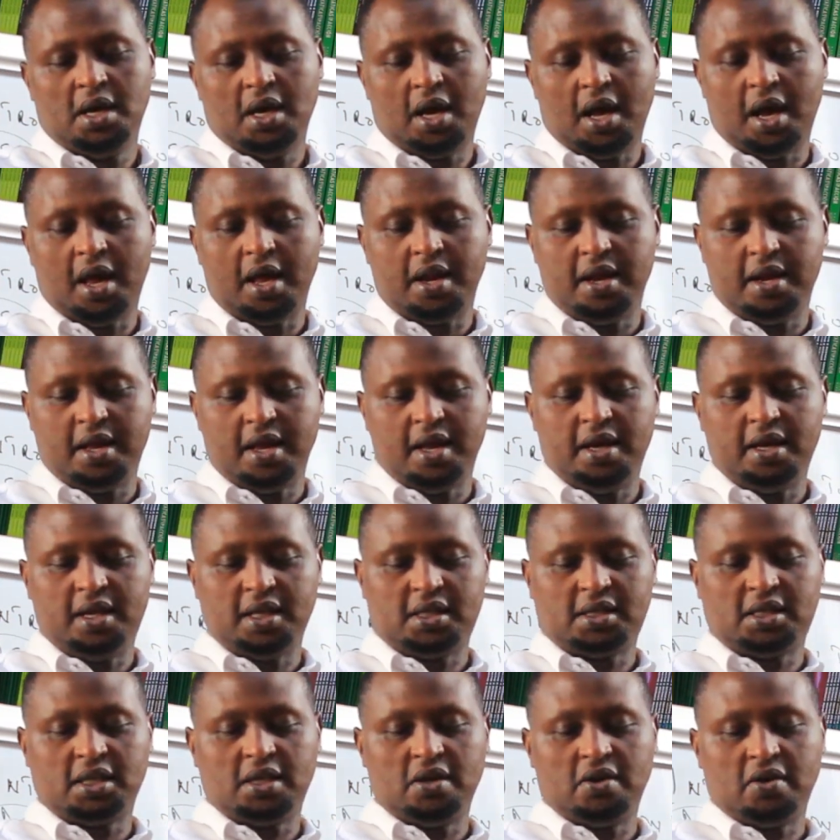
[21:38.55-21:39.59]
and then the
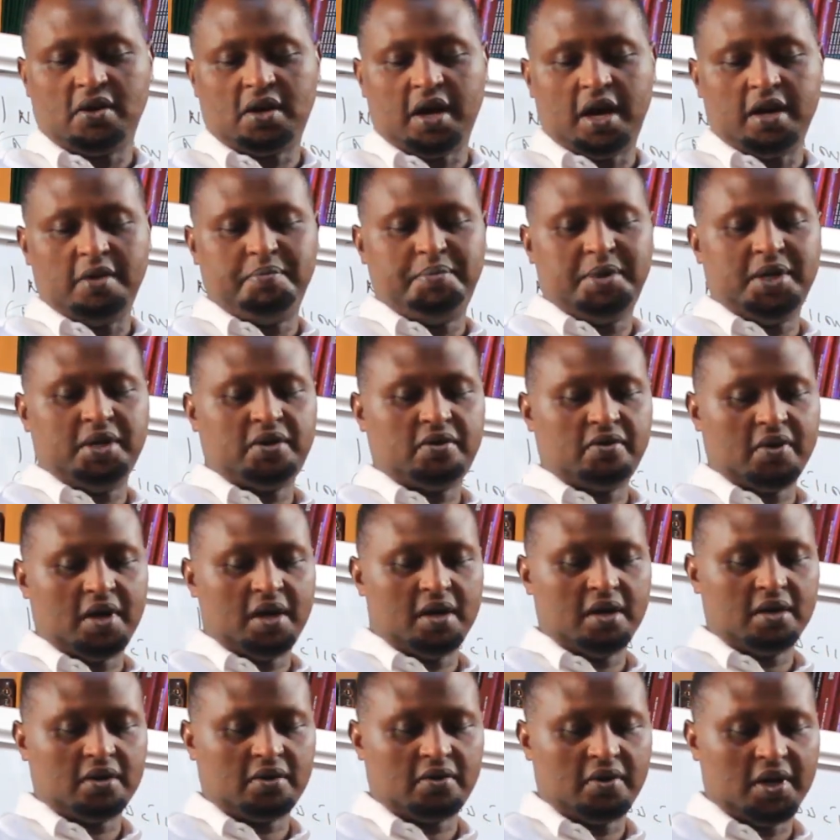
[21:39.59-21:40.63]
signal can be
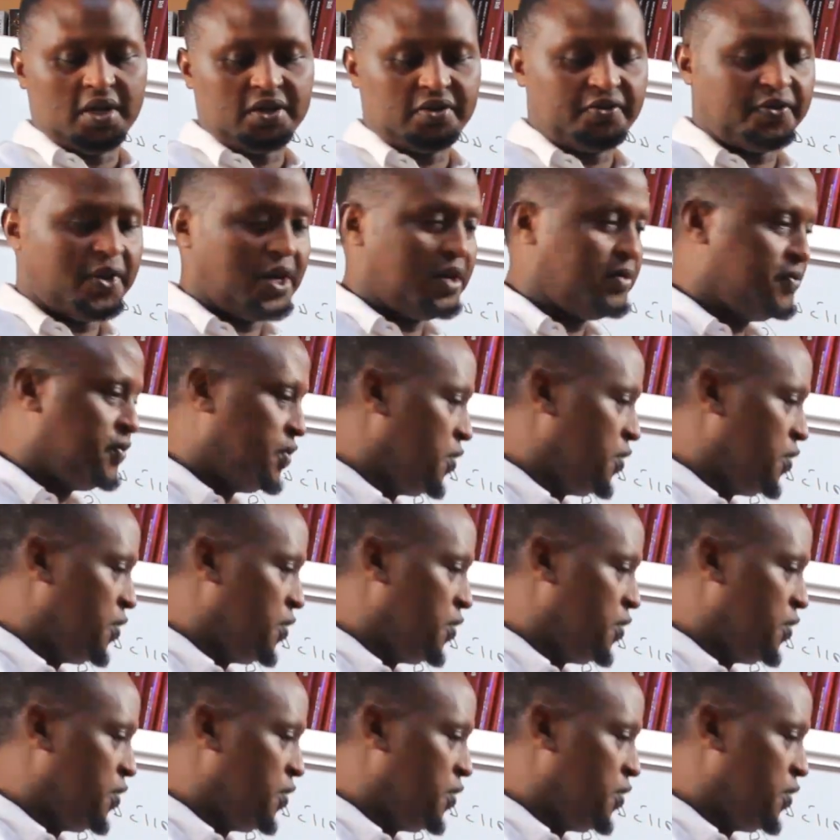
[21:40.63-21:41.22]
transferred